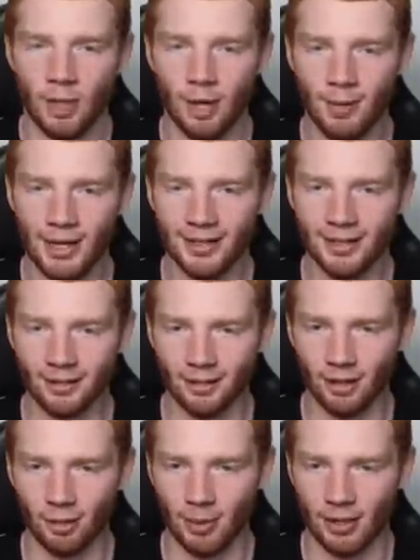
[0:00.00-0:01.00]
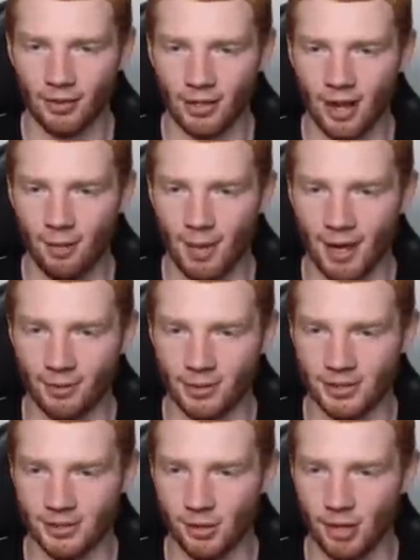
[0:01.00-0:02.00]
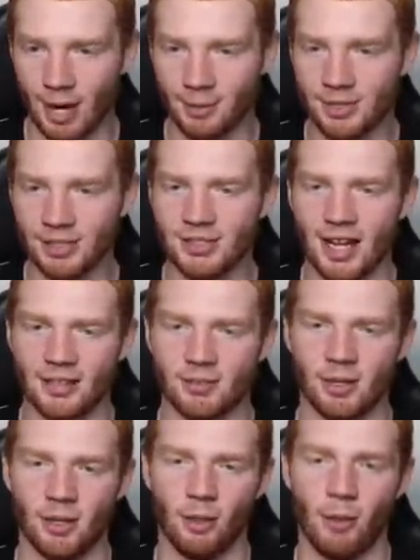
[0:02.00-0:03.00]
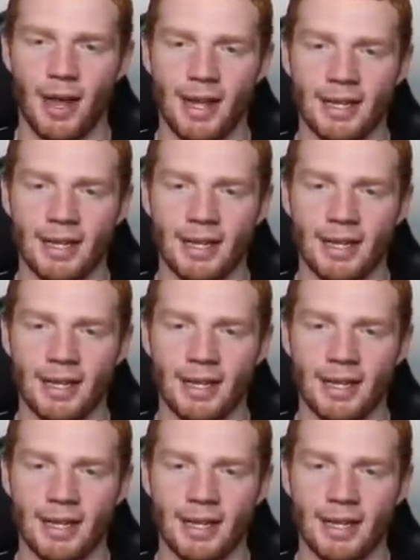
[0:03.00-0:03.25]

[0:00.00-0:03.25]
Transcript: We are making a little bit of a comeback, which is good. I'm just going to take this one all the way.